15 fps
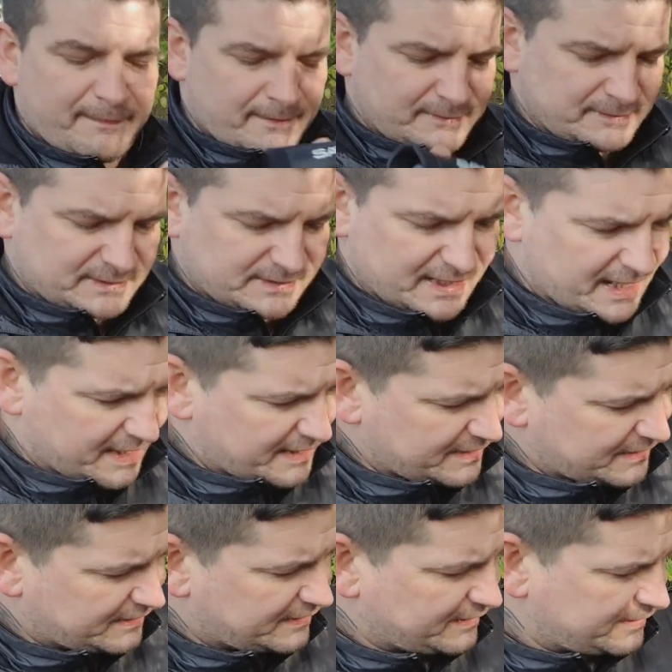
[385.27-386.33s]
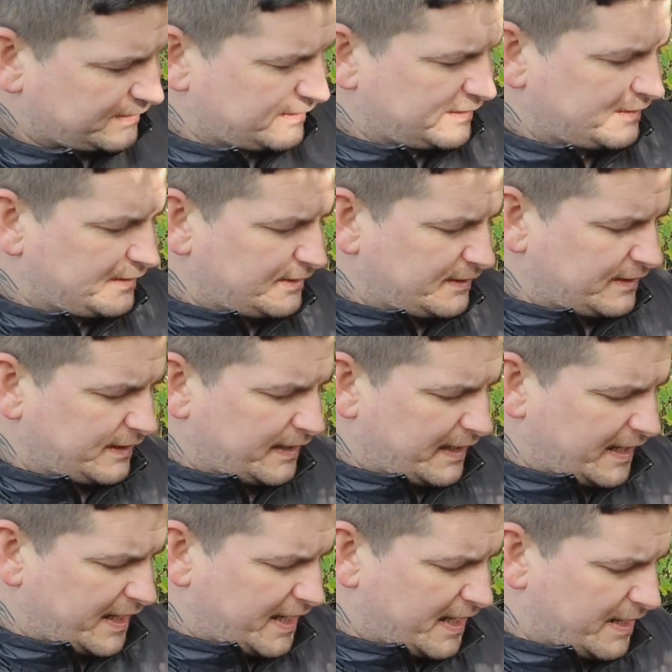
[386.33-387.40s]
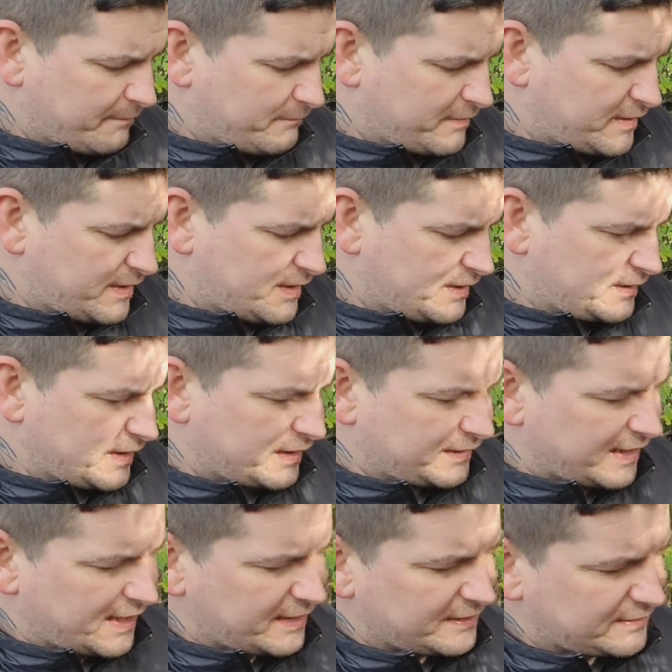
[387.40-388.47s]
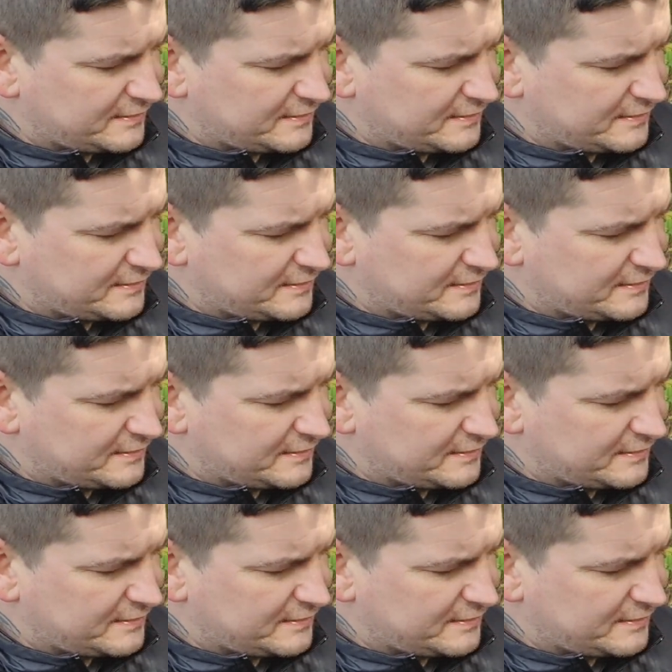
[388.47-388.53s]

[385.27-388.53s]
it's there, and yeah,